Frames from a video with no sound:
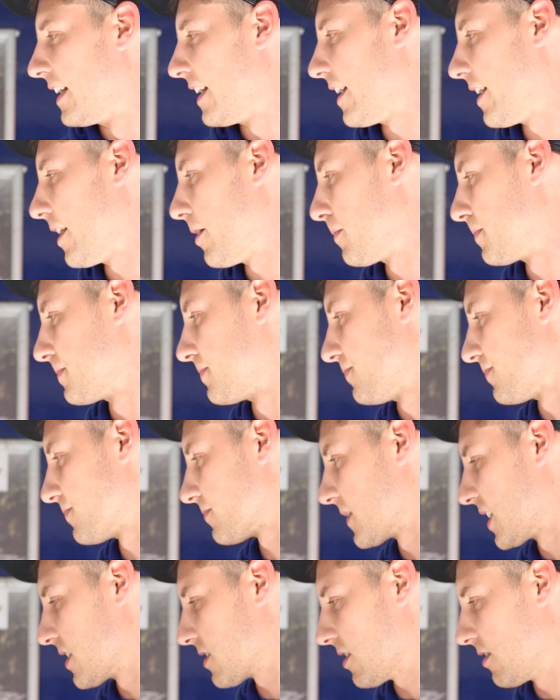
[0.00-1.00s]
Um,
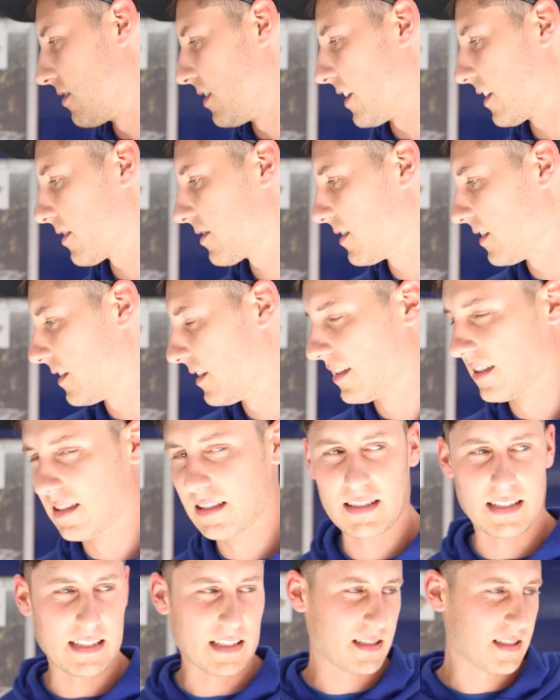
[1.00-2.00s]
so like
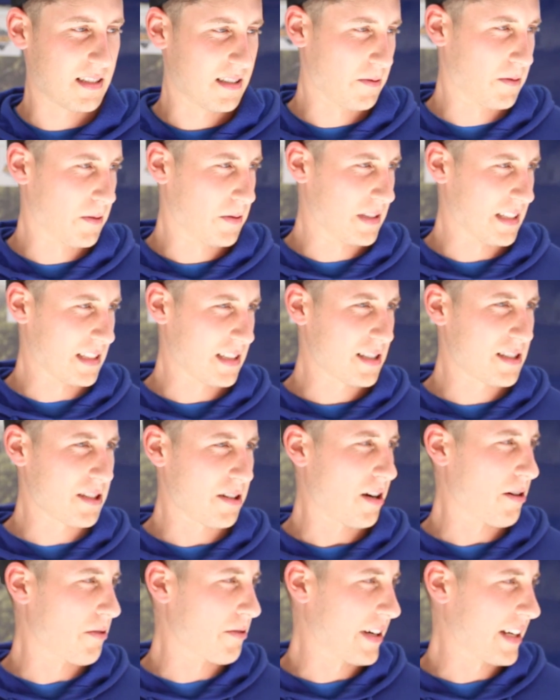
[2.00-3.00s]
this, this is
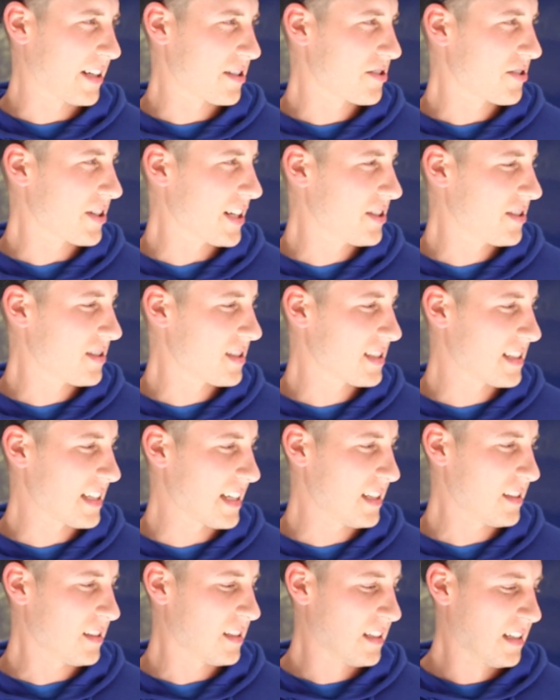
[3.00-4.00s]
the, our registration
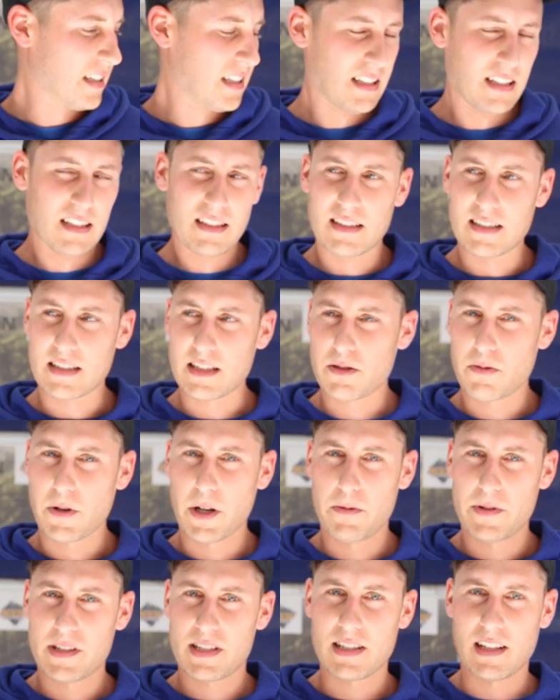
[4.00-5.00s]
stand. This is
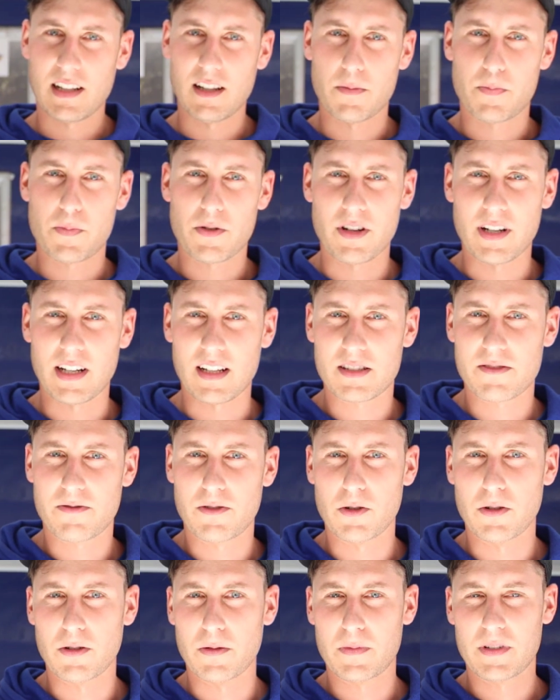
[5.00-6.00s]
where we sell our products
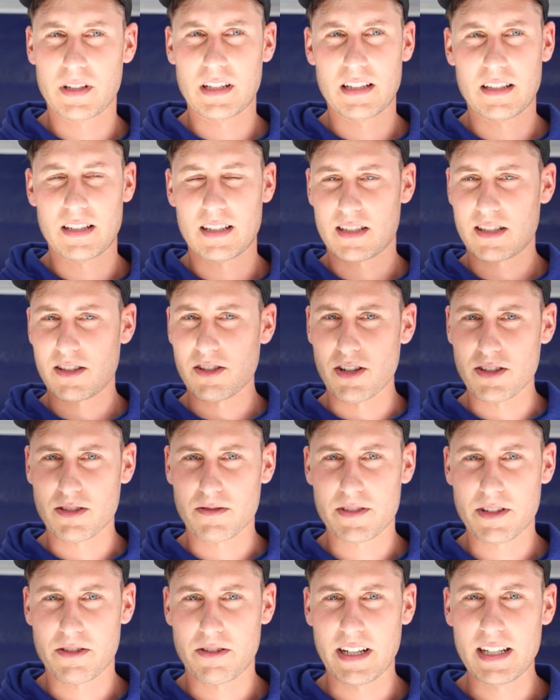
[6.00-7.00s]
for the start
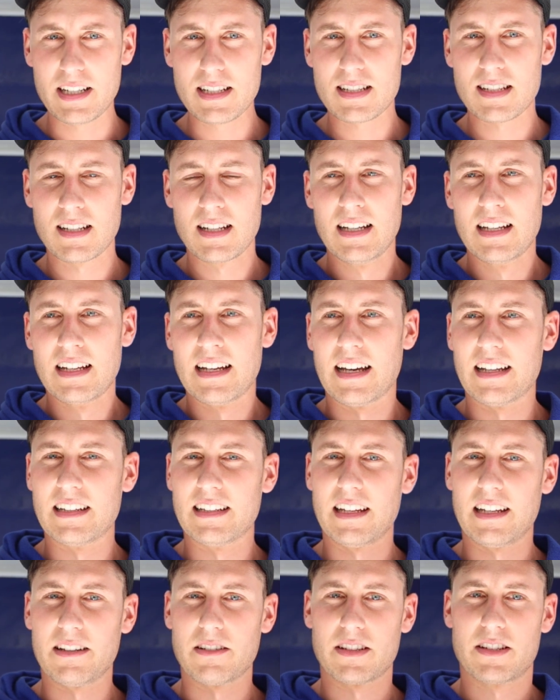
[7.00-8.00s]
of the race. And
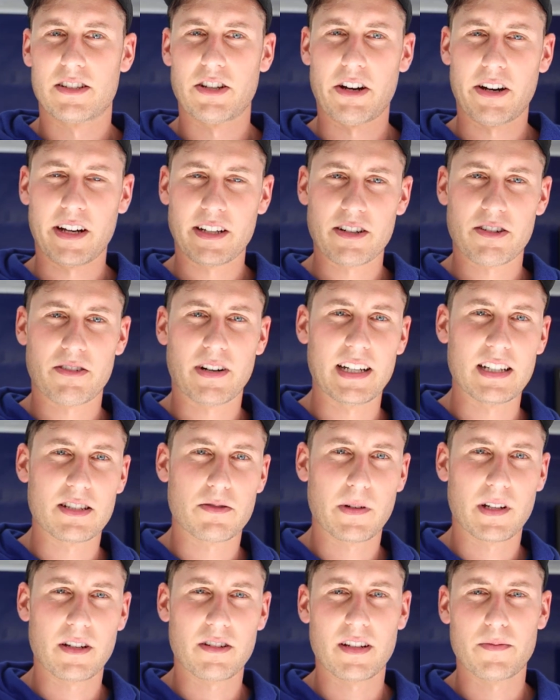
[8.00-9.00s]
then during the
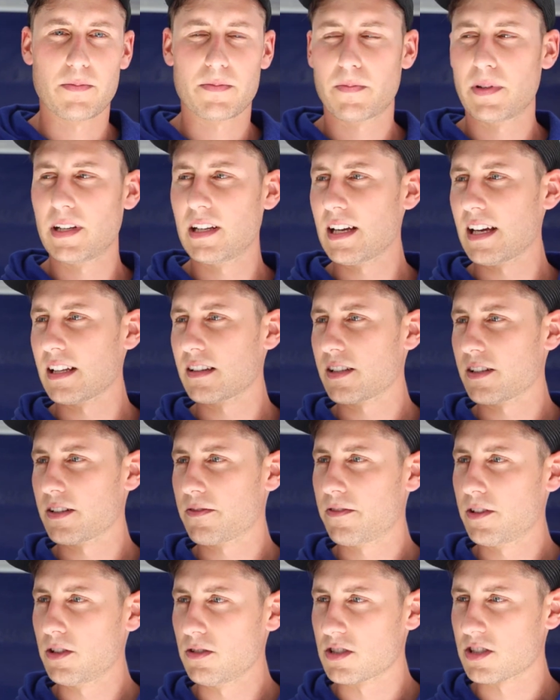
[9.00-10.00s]
race, we're going to be at the
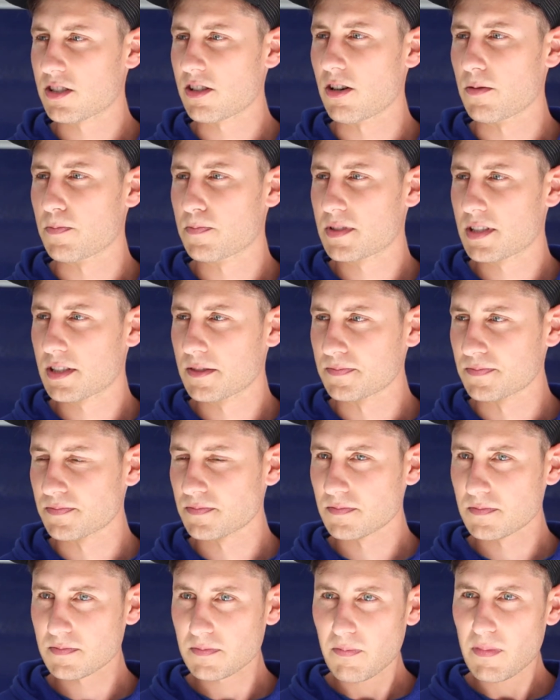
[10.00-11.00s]
fuel stops
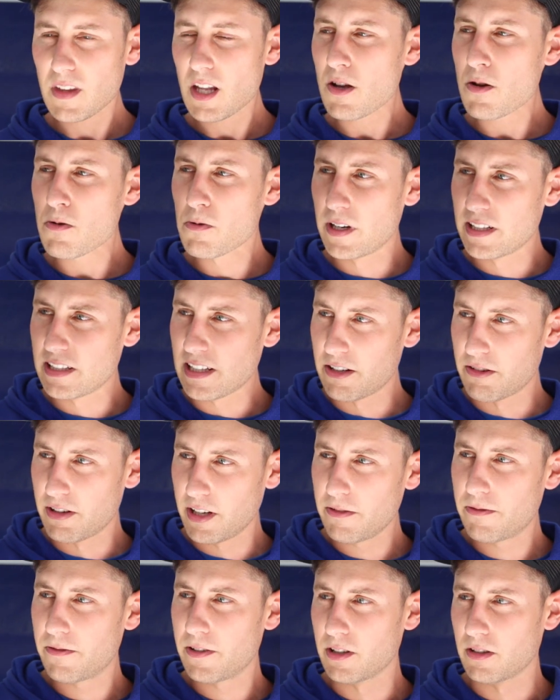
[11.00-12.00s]
when they
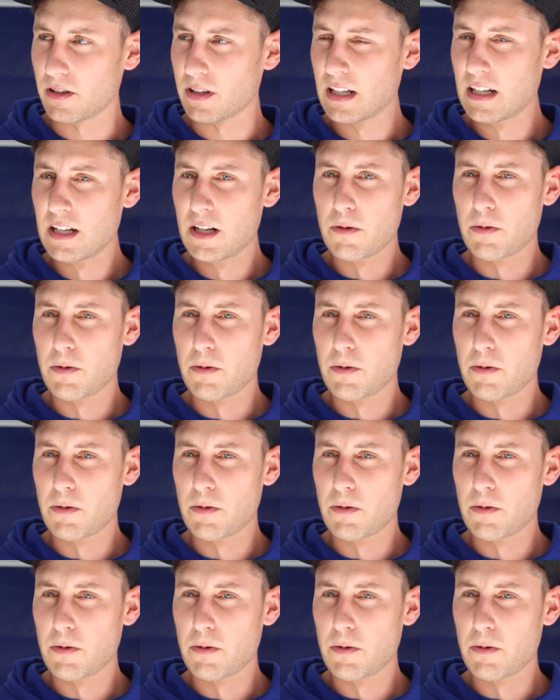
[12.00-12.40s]
refuel.